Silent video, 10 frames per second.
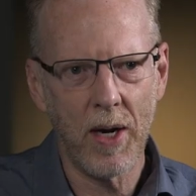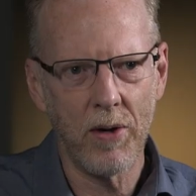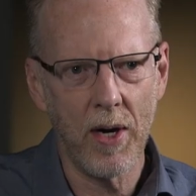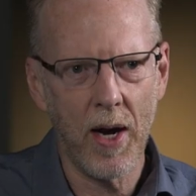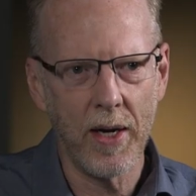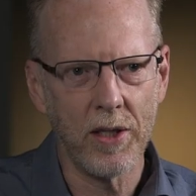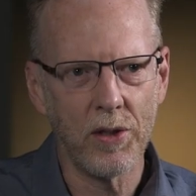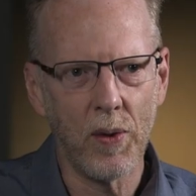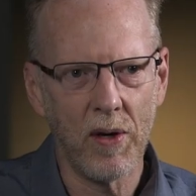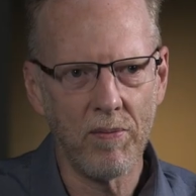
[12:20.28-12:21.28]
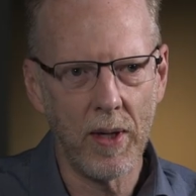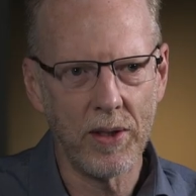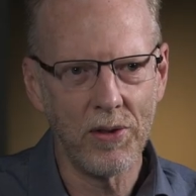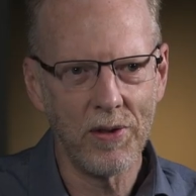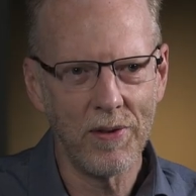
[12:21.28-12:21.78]
about 9 to 12
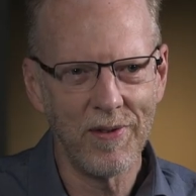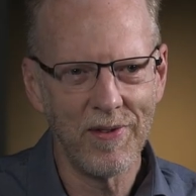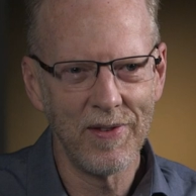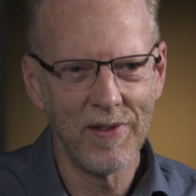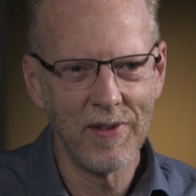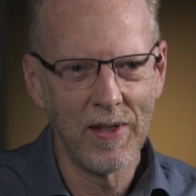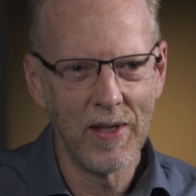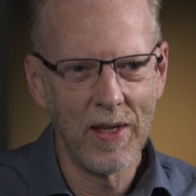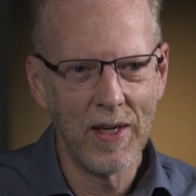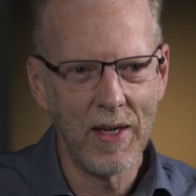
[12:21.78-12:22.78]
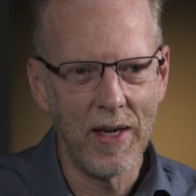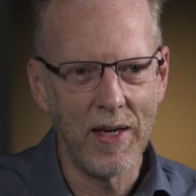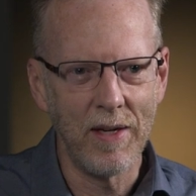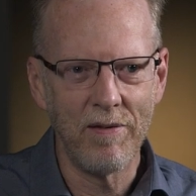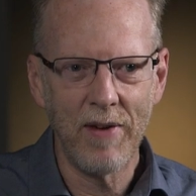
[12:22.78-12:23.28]
months.
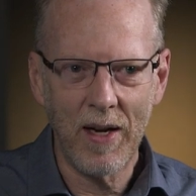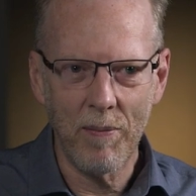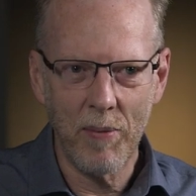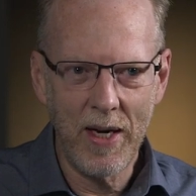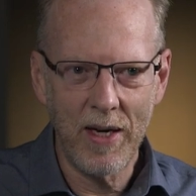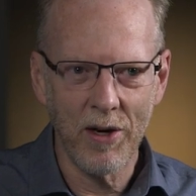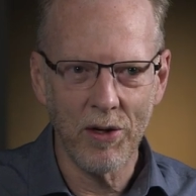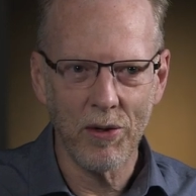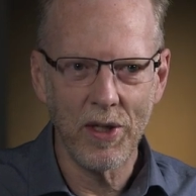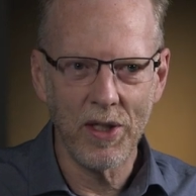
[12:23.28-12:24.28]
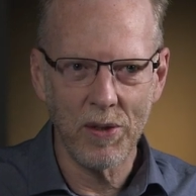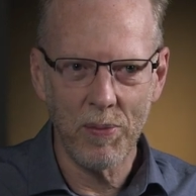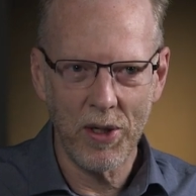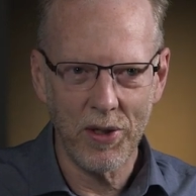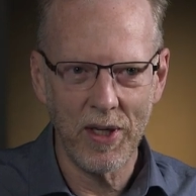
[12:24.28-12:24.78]
In developing countries,
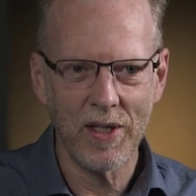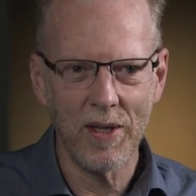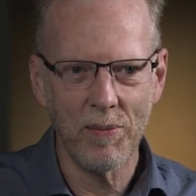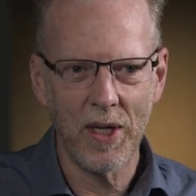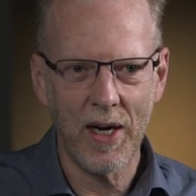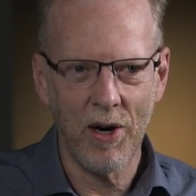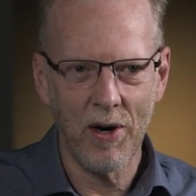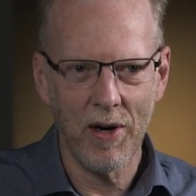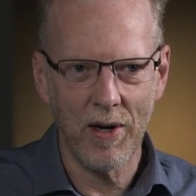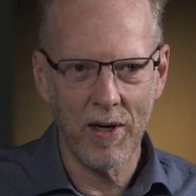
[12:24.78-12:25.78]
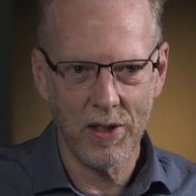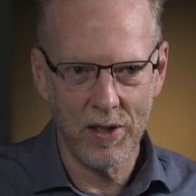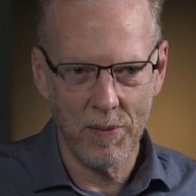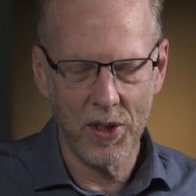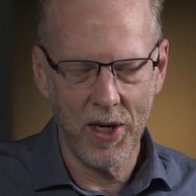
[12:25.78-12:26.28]
especially in
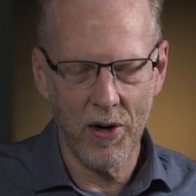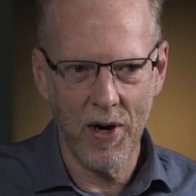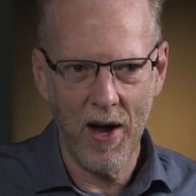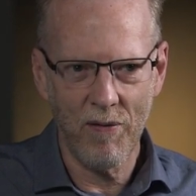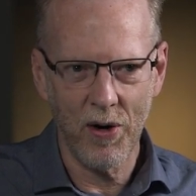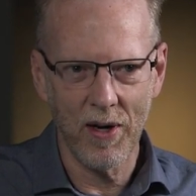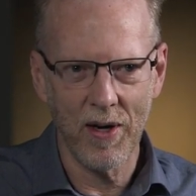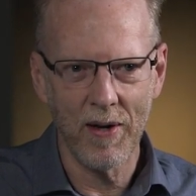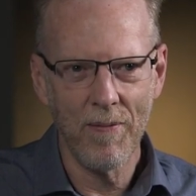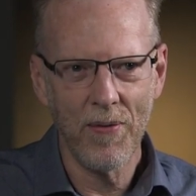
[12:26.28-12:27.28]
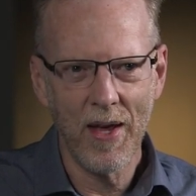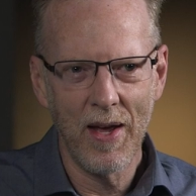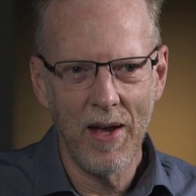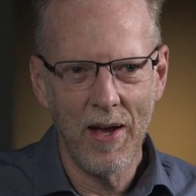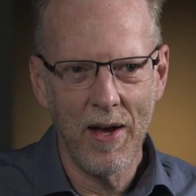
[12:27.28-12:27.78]
sub-Saharan Africa,
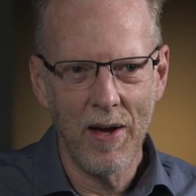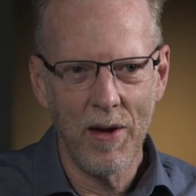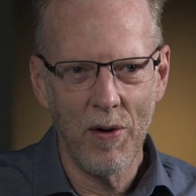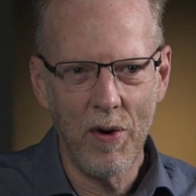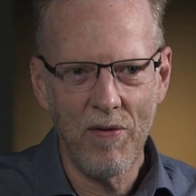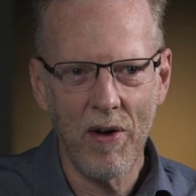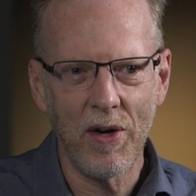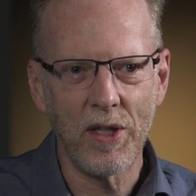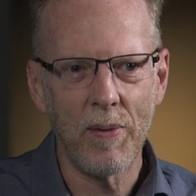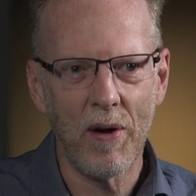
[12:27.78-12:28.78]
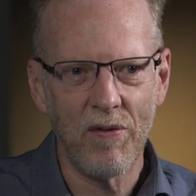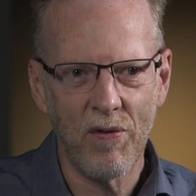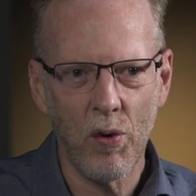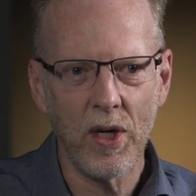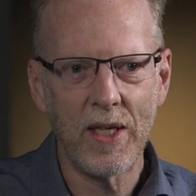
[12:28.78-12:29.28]
we found it's about
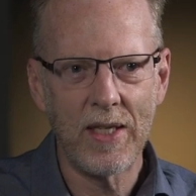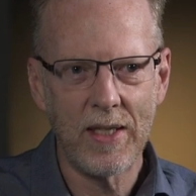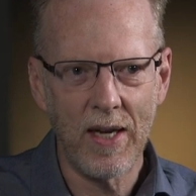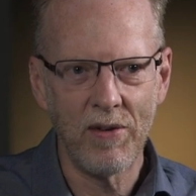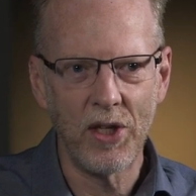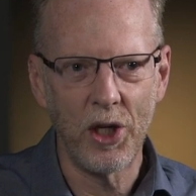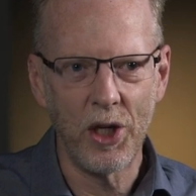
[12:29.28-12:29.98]
four to seven